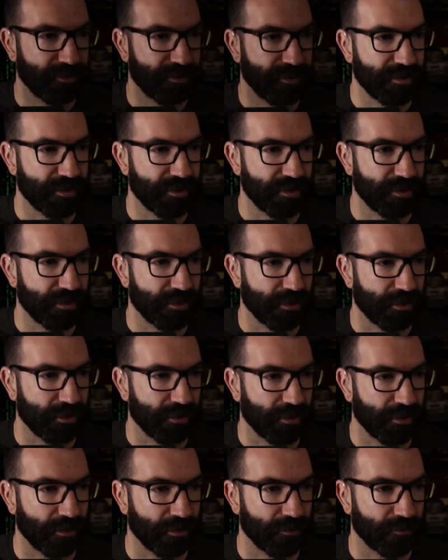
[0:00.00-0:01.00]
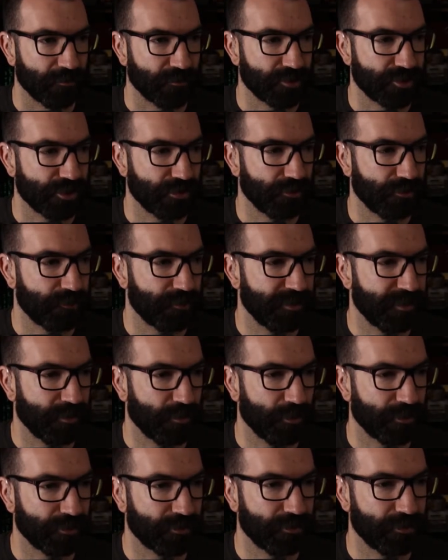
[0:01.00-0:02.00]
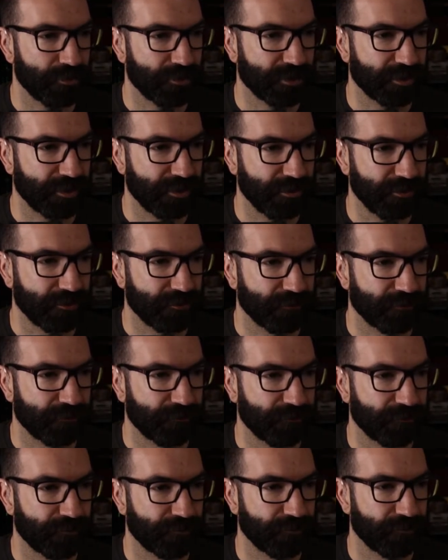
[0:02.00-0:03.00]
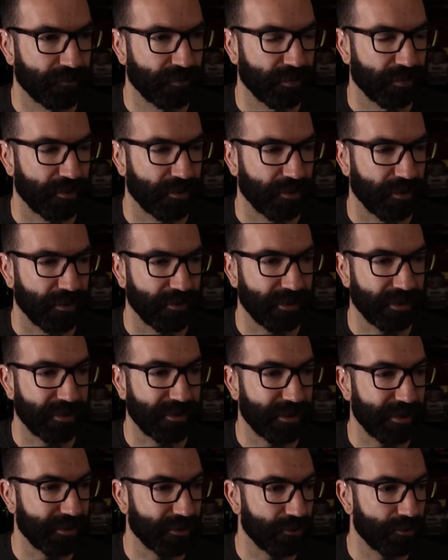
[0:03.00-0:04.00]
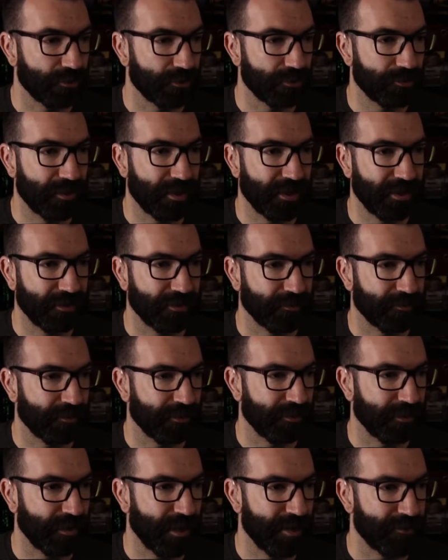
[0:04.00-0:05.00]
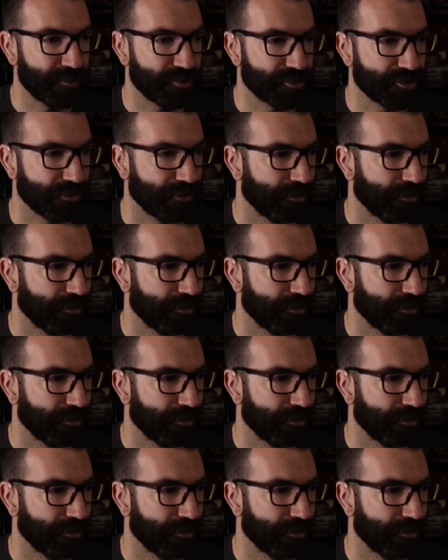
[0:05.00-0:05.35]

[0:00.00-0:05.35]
the shutter speed at 130, and I can't lower my aperture,